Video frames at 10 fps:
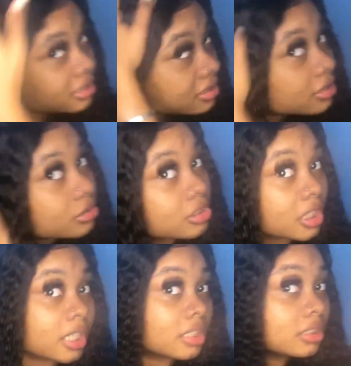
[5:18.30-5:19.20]
still
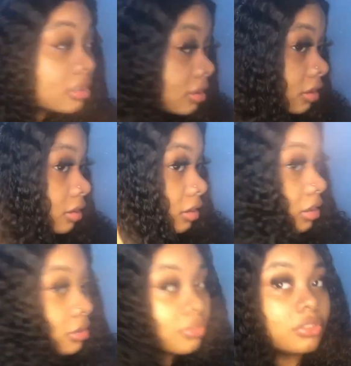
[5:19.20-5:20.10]
sheds.
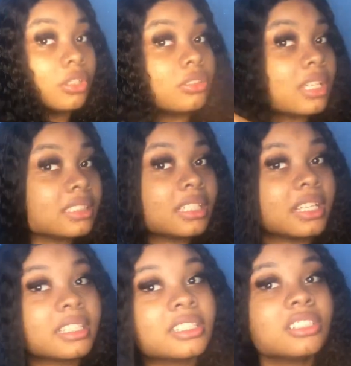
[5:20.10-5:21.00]
So if you don't like that
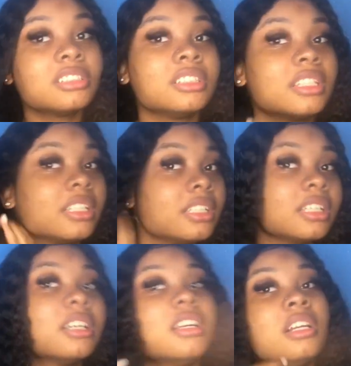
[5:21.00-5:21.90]
either, then
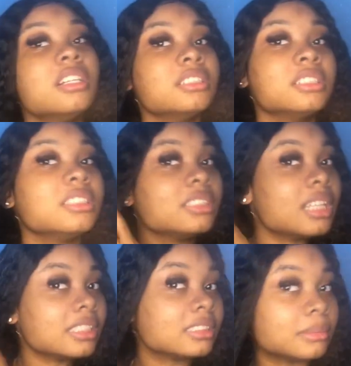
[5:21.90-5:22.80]
this is
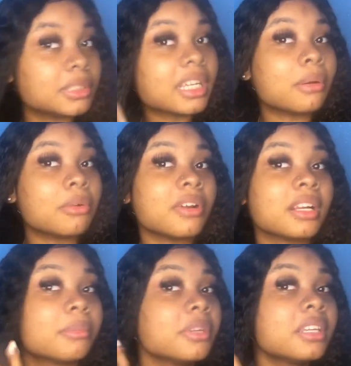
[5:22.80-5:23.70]
not something I would
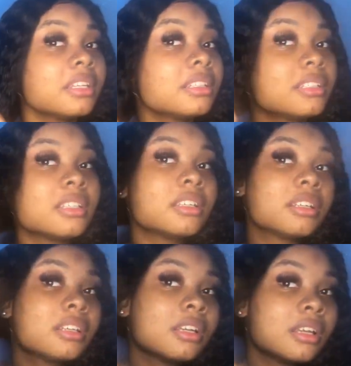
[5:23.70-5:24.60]
recommend.
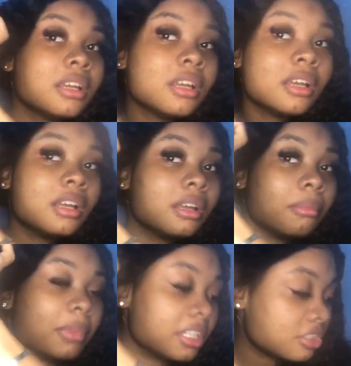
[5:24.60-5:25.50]

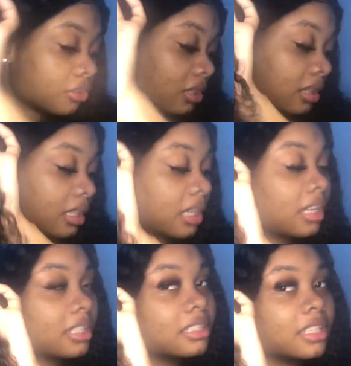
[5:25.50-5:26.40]
Make sure you get the
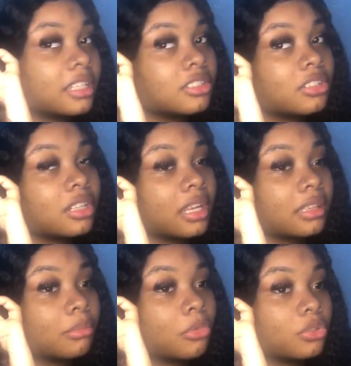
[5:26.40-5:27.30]
ends. The ends are like
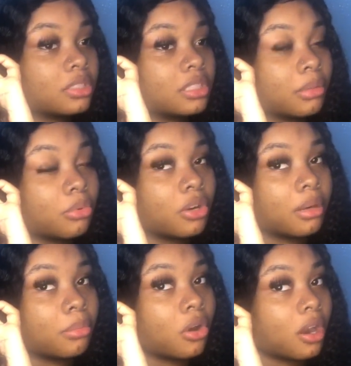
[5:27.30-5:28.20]
the most
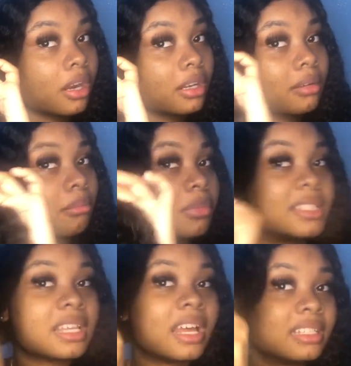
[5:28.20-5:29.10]
important part
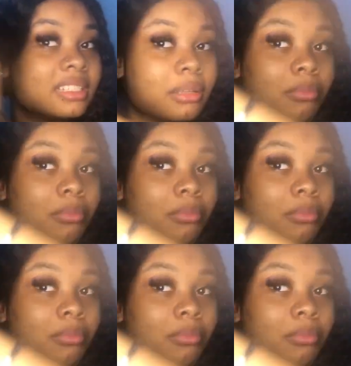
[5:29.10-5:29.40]
besides the